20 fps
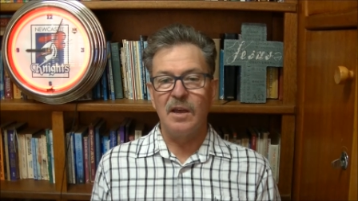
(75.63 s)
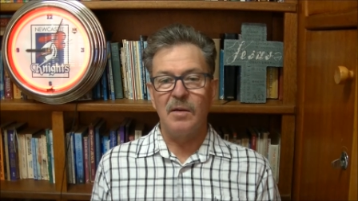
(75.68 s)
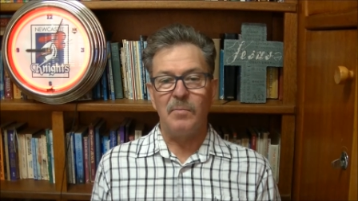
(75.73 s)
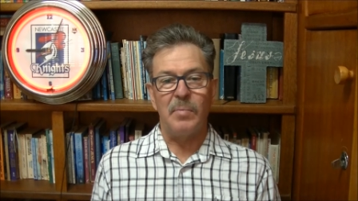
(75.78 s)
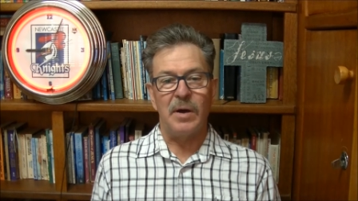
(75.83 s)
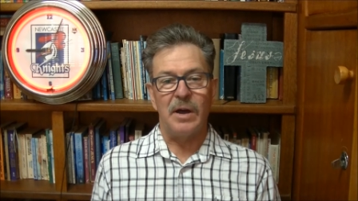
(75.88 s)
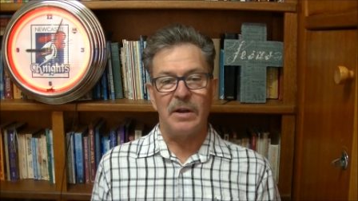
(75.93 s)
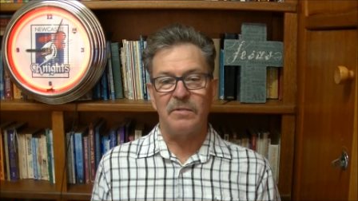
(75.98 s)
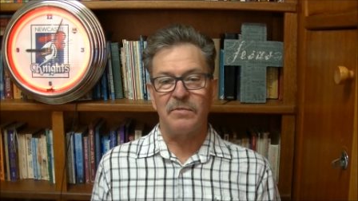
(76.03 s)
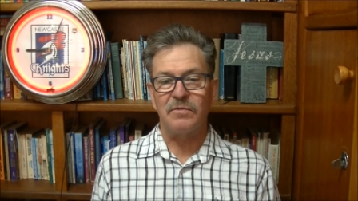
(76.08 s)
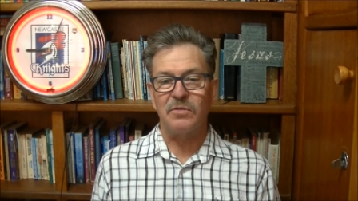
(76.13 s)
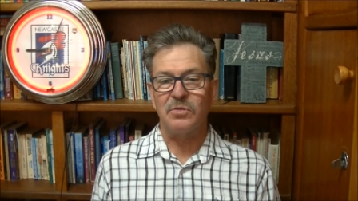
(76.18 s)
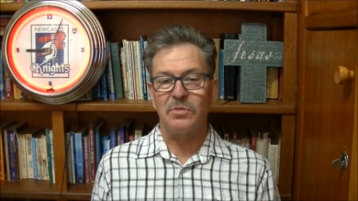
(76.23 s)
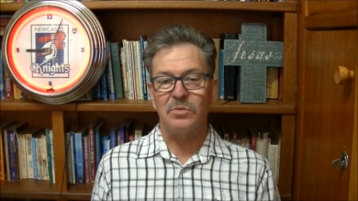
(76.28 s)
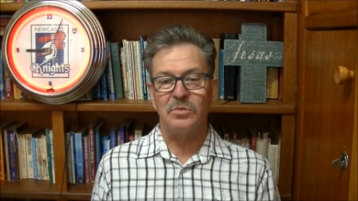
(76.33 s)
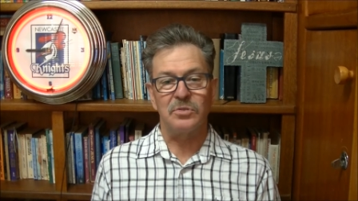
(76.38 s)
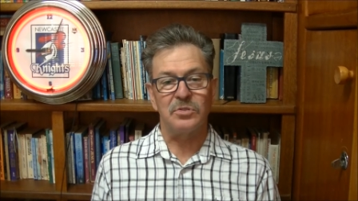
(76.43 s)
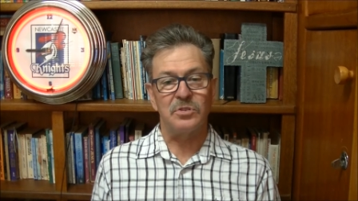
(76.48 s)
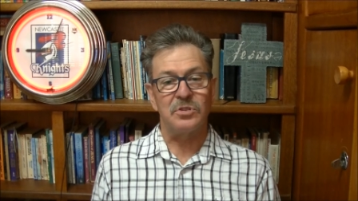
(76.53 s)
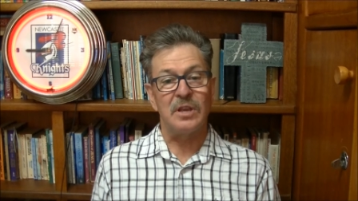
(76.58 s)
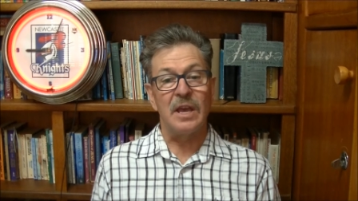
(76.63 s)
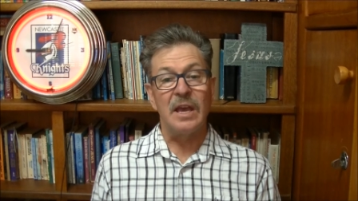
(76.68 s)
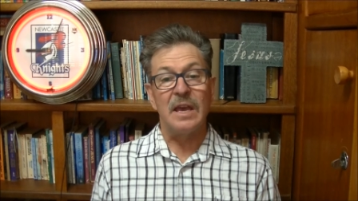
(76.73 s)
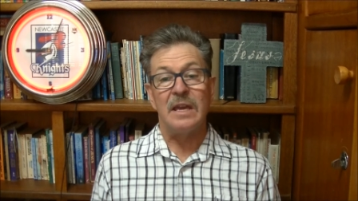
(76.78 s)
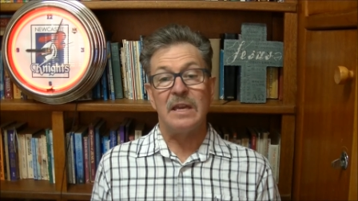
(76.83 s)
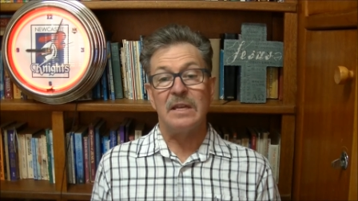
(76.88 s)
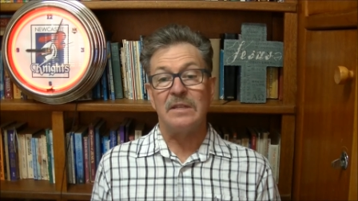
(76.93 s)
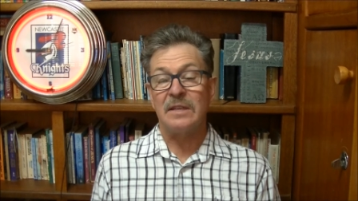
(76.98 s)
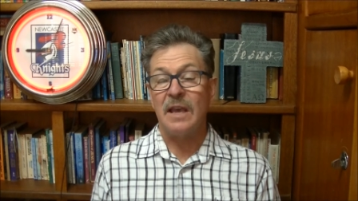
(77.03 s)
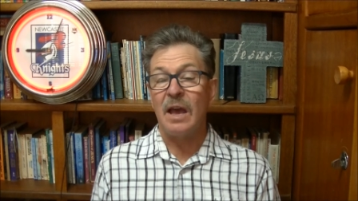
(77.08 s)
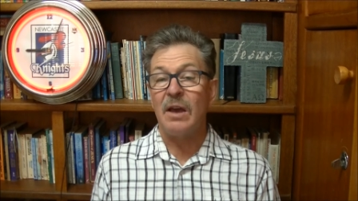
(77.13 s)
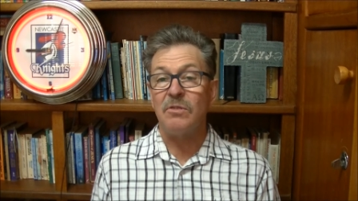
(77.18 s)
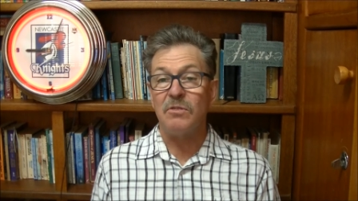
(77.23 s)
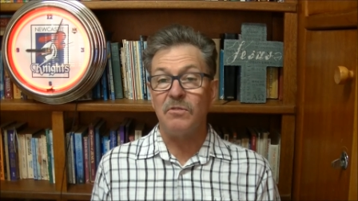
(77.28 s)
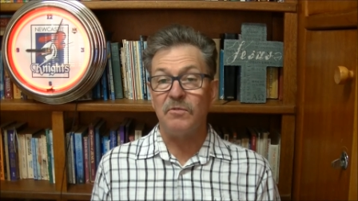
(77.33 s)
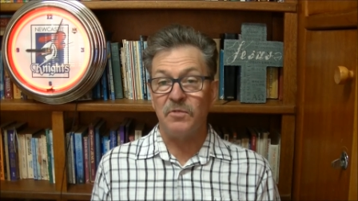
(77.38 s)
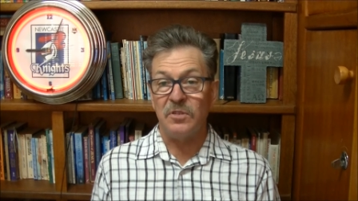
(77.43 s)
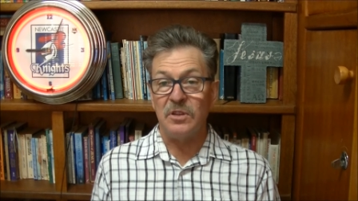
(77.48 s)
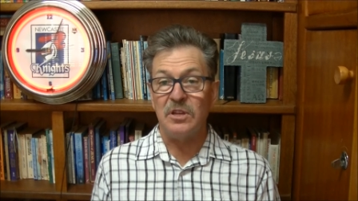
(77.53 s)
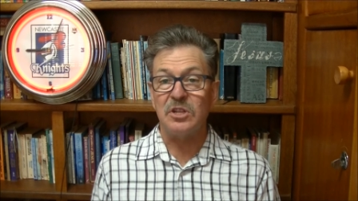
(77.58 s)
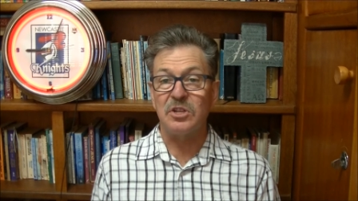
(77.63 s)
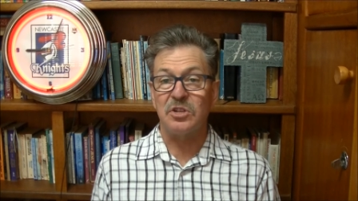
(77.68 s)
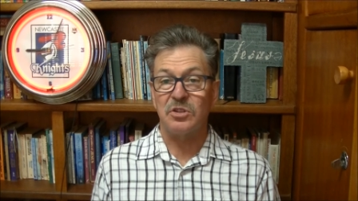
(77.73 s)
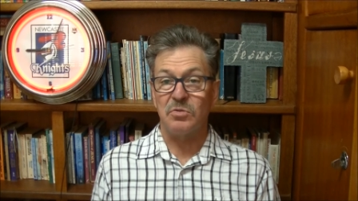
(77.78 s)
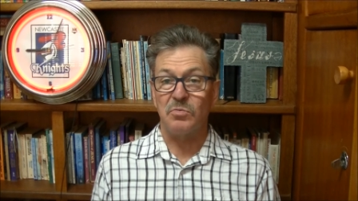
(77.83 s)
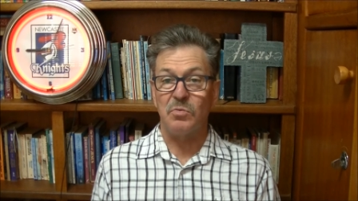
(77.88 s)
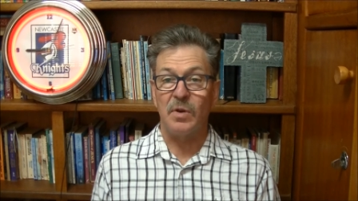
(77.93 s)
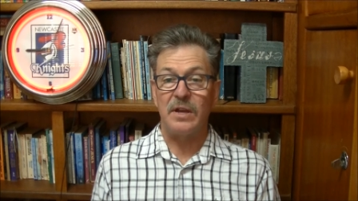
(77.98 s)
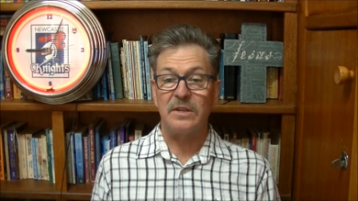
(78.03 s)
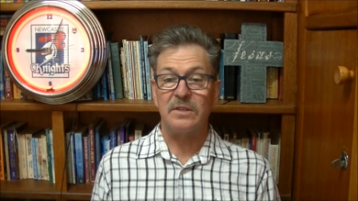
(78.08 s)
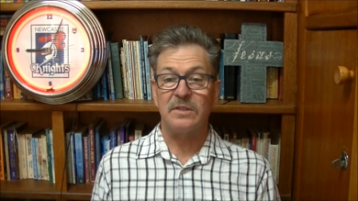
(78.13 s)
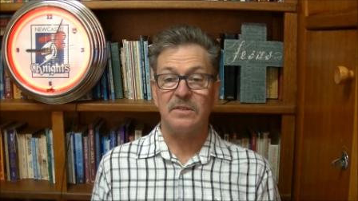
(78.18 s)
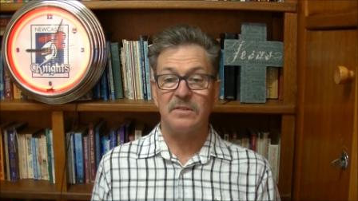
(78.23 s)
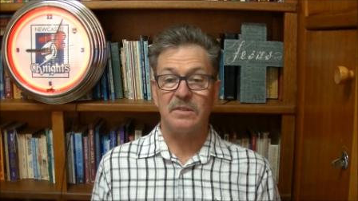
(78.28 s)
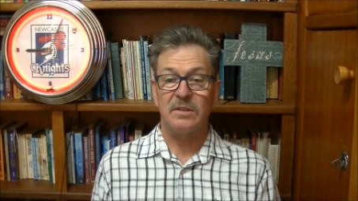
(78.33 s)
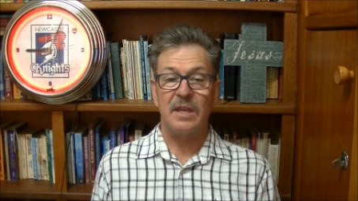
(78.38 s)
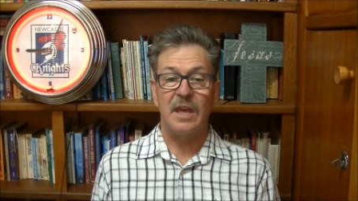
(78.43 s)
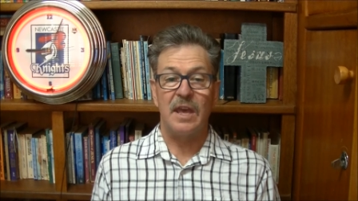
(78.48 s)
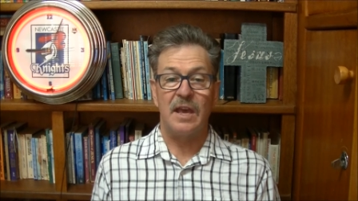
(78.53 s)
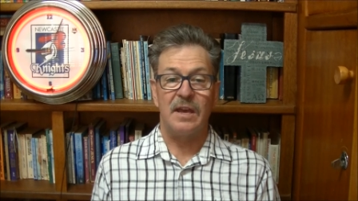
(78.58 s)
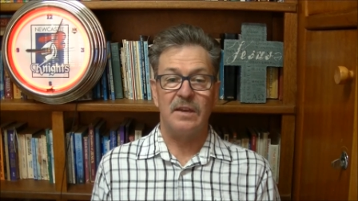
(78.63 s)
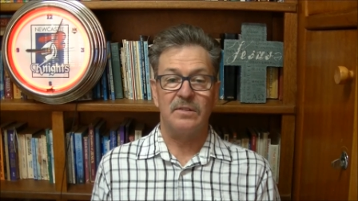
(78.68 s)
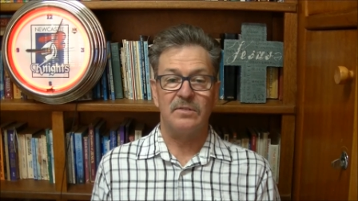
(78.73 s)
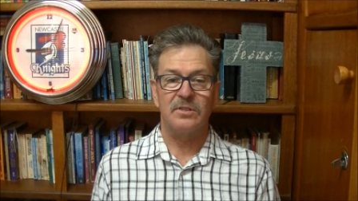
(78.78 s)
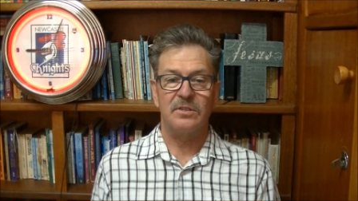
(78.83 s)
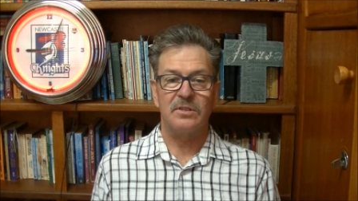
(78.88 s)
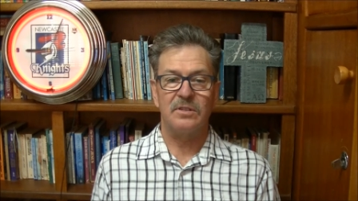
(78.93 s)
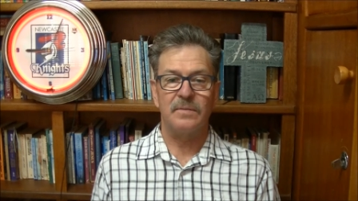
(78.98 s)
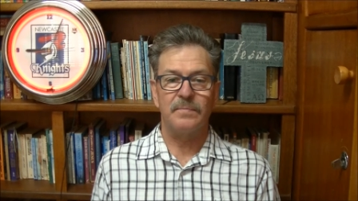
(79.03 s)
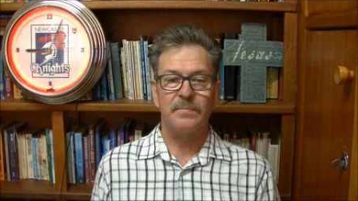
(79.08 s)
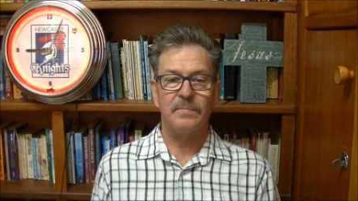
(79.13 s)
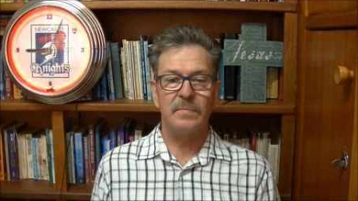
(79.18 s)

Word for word: but of course, it's how you finish the race that counts.